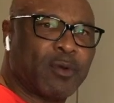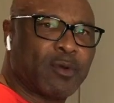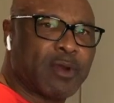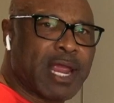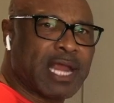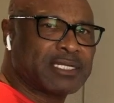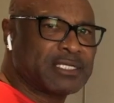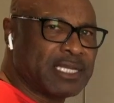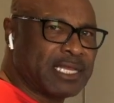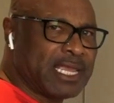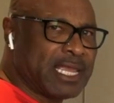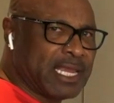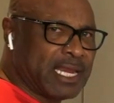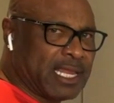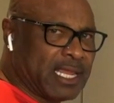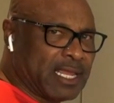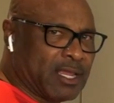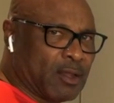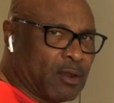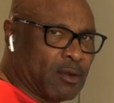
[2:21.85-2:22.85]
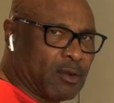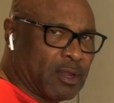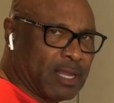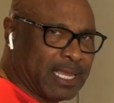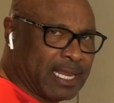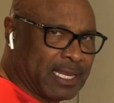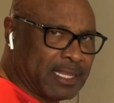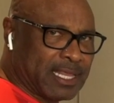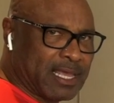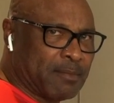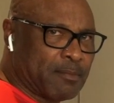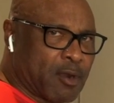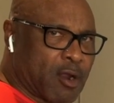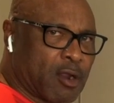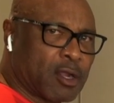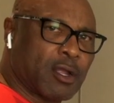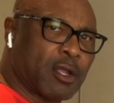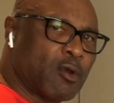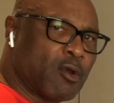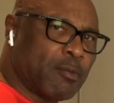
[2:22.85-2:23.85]
We were actually hitting that
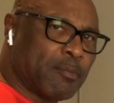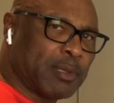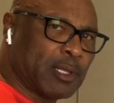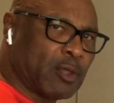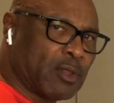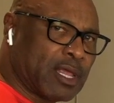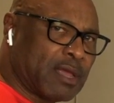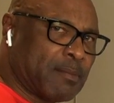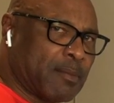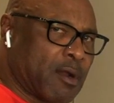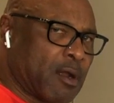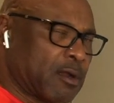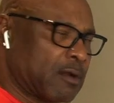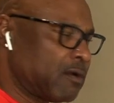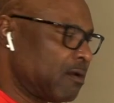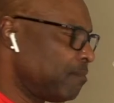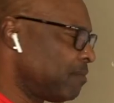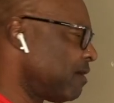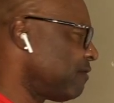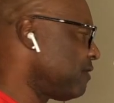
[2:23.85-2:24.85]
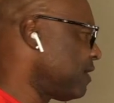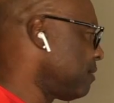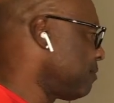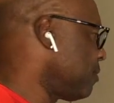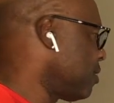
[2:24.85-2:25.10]
mark or going below that mark or above that